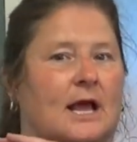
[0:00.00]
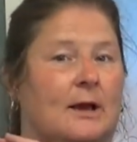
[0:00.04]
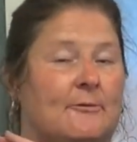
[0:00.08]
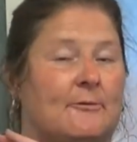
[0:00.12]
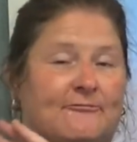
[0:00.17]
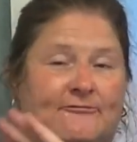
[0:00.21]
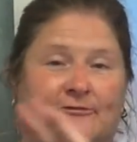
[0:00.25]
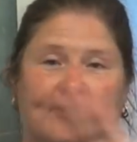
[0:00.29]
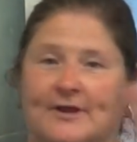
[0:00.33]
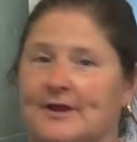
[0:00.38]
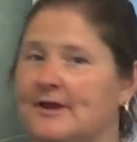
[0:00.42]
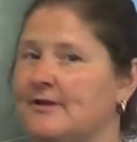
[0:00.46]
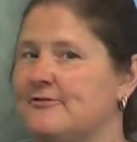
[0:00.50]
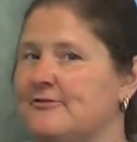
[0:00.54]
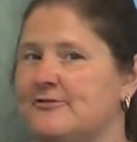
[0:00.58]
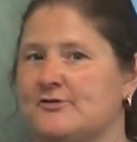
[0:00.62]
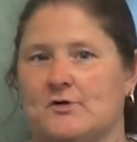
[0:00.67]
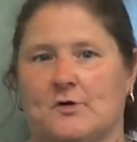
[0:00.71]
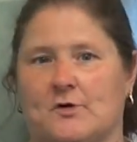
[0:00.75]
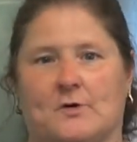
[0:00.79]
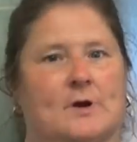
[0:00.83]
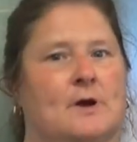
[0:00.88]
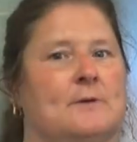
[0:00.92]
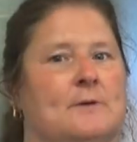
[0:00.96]
I'm flicking
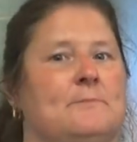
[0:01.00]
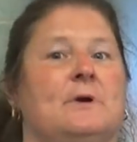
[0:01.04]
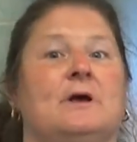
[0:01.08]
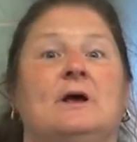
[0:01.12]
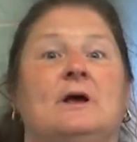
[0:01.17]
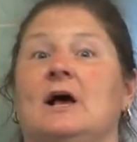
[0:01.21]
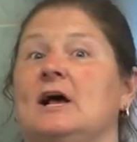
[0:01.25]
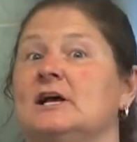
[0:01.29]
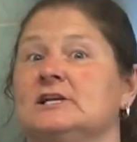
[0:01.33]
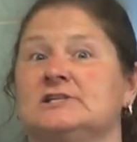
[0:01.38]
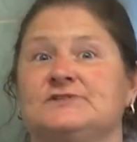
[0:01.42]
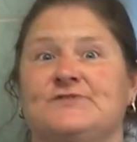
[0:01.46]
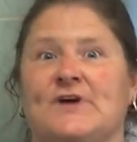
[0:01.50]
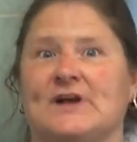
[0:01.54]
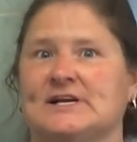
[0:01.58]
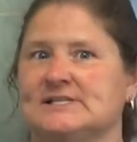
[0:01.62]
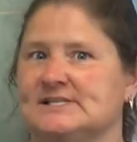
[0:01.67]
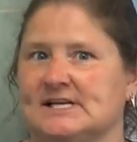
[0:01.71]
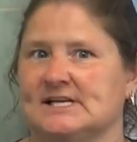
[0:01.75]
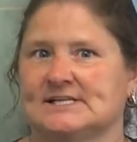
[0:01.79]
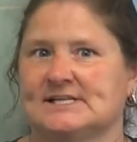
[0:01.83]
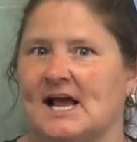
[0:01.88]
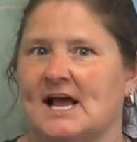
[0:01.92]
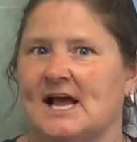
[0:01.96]
through them as
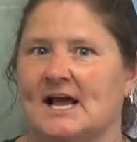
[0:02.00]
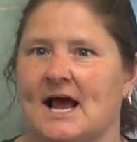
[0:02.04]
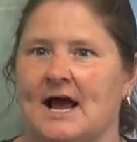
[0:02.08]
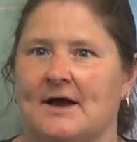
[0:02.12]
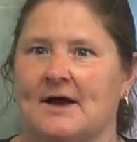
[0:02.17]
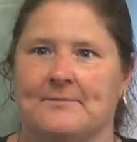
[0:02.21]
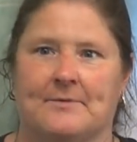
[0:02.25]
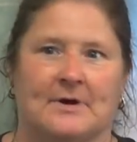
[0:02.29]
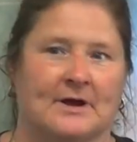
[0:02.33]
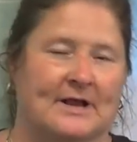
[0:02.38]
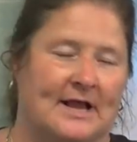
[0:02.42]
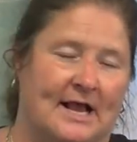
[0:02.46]
fast as I am,